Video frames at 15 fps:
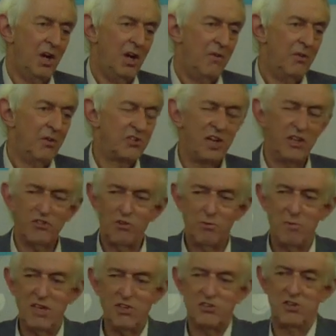The
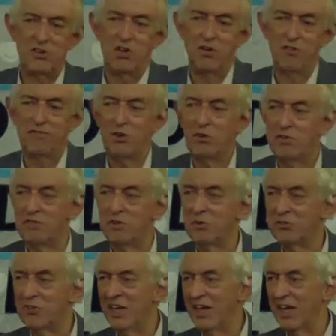transformation on
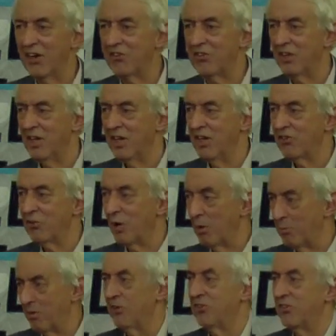photovoltaics is quite
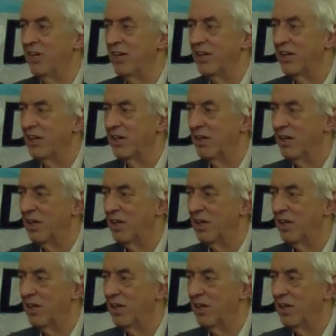breathtaking.